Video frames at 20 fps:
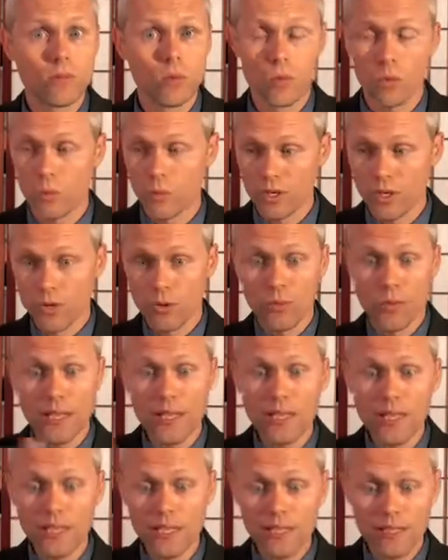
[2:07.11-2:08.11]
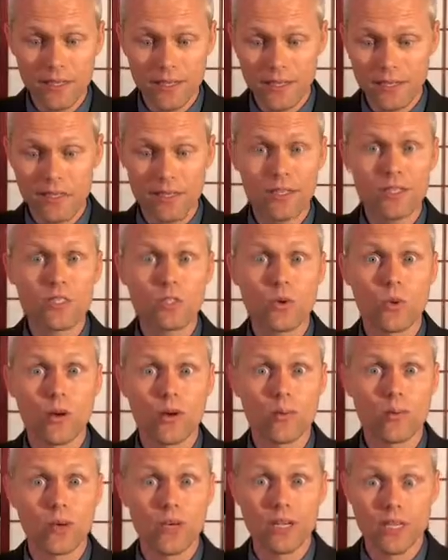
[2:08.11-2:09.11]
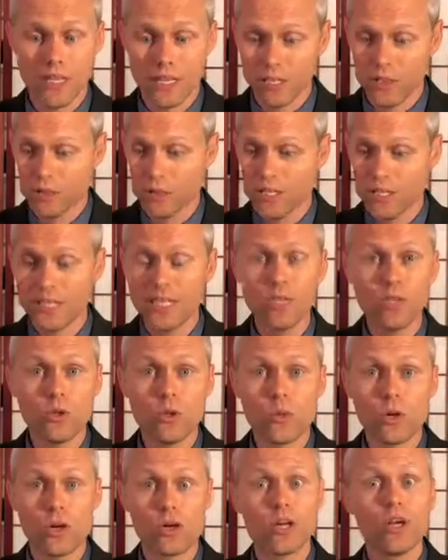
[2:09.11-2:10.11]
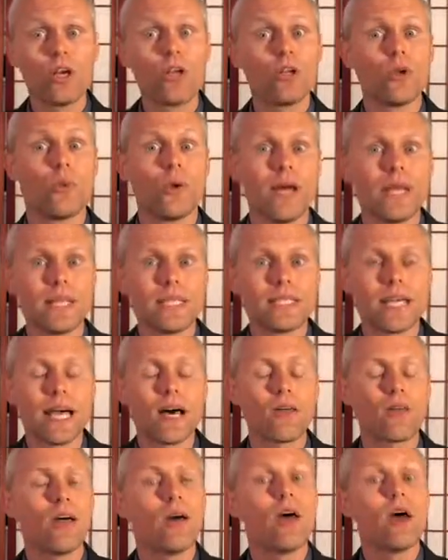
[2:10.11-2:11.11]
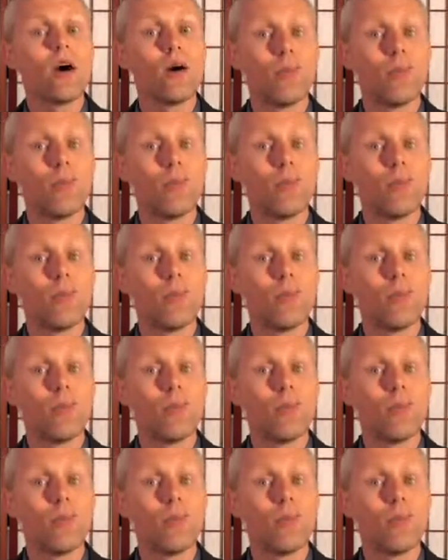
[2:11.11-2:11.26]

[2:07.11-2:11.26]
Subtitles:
Or when you're reading a storybook and you see a new word, you write it down.